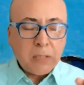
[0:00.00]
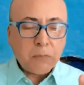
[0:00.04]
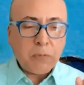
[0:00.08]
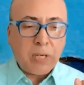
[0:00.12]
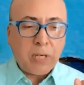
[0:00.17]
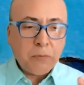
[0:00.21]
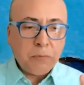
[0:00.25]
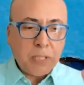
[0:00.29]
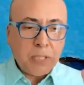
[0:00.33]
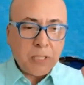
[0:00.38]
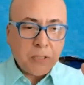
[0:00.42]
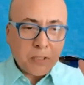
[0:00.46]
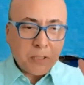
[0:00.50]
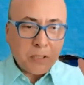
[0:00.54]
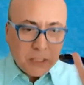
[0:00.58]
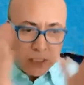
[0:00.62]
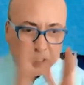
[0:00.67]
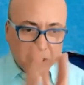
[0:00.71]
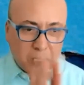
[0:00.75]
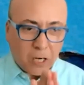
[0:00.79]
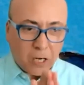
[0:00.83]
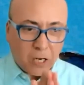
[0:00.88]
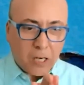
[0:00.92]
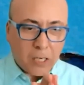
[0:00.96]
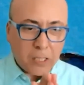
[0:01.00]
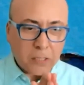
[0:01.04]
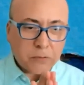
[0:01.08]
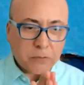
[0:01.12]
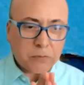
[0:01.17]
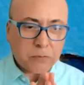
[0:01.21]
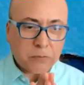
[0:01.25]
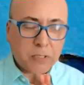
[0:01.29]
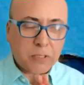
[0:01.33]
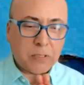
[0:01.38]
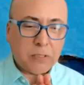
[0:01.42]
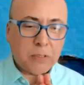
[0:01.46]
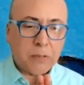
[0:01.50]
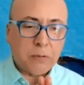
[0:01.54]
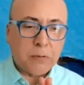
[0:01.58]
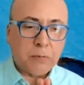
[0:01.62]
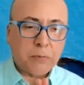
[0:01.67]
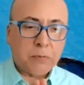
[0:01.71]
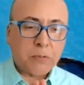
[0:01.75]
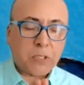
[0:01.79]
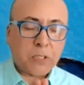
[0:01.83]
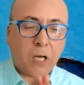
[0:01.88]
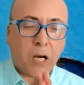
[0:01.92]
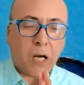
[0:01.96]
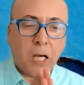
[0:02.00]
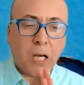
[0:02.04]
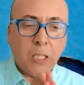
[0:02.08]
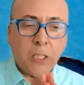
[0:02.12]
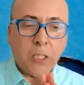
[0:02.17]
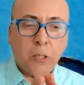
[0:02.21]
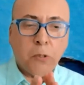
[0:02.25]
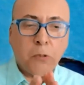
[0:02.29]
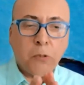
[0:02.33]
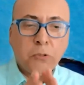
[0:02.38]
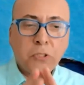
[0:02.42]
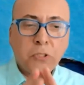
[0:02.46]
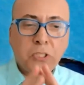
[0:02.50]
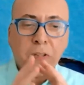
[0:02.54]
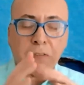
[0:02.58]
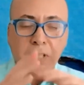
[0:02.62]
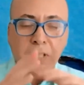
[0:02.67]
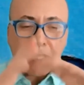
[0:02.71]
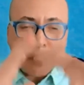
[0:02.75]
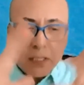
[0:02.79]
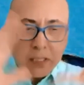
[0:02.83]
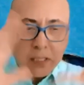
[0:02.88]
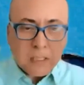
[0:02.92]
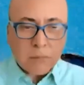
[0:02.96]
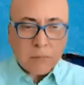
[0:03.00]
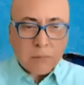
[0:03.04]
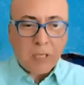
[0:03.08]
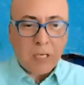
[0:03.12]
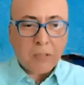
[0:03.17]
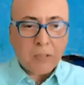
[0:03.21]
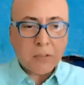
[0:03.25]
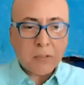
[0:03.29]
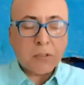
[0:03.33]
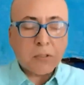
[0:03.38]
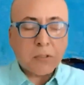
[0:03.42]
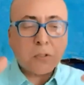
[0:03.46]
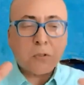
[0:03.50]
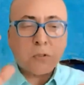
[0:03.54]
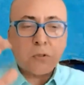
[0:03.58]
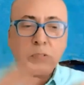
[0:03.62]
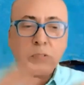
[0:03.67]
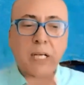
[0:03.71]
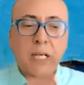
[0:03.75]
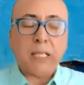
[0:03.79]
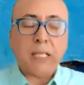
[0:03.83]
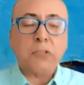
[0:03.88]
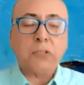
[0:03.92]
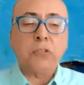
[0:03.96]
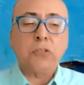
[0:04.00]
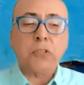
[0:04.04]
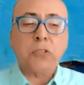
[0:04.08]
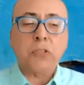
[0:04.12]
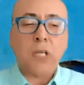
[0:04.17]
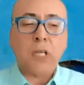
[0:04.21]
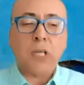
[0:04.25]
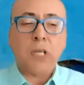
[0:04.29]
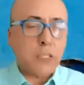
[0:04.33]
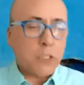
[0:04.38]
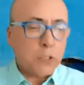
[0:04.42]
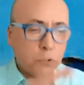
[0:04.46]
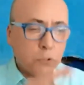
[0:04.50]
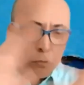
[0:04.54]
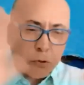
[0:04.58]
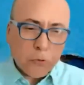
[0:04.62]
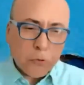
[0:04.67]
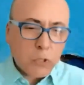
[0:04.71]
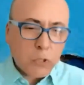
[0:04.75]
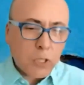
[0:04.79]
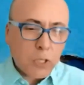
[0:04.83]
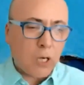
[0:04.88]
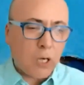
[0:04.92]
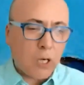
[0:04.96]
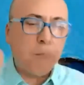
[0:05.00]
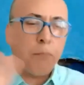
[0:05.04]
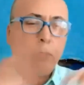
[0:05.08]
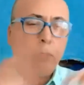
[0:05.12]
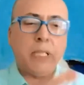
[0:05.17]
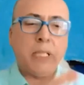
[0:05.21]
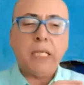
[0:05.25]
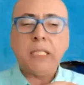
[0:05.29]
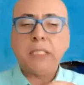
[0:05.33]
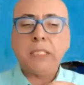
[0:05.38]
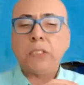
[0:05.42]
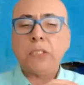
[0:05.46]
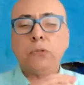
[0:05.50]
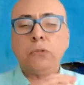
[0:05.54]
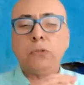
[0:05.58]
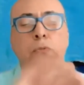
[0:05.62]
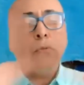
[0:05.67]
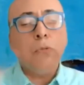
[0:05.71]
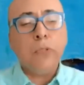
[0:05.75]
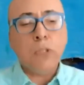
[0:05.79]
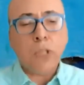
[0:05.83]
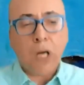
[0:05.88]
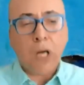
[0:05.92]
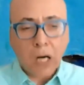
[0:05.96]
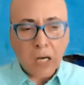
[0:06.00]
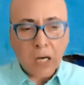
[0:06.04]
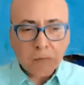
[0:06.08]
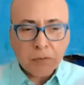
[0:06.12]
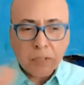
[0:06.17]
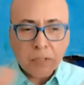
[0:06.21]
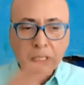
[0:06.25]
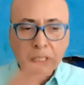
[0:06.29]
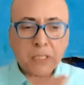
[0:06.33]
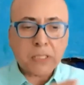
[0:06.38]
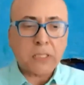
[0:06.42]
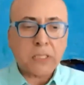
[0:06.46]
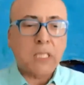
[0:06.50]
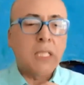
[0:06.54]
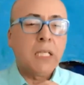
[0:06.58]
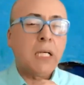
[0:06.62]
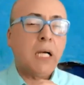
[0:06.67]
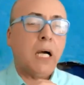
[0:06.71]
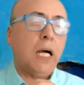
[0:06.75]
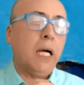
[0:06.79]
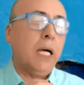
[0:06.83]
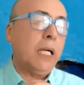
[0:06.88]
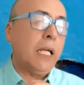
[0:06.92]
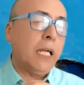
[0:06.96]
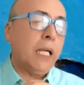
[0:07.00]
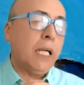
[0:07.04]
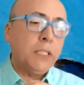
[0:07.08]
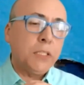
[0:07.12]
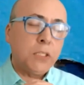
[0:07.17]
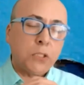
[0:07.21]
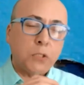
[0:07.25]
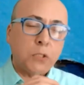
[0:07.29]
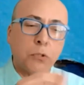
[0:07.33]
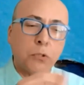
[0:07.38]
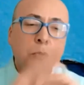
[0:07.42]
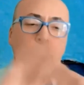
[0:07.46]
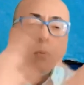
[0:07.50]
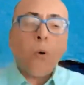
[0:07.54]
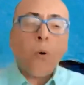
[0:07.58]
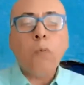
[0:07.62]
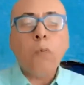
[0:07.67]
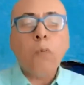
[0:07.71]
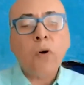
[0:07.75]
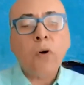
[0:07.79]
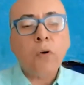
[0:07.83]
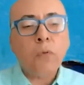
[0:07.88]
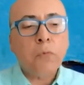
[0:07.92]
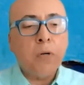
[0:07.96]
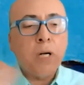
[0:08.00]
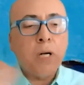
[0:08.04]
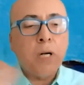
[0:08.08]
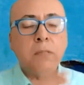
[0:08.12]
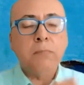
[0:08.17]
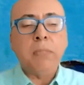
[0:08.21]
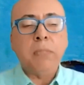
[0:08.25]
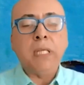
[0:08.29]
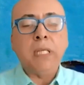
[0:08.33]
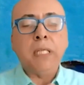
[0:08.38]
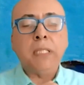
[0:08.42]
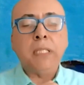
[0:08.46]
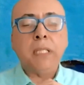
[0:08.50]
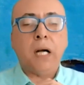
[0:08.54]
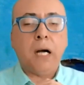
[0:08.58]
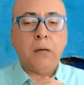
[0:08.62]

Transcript: when we are in our uh, silos and thinking about a society too complex, too diverse, uh, it's too overwhelming.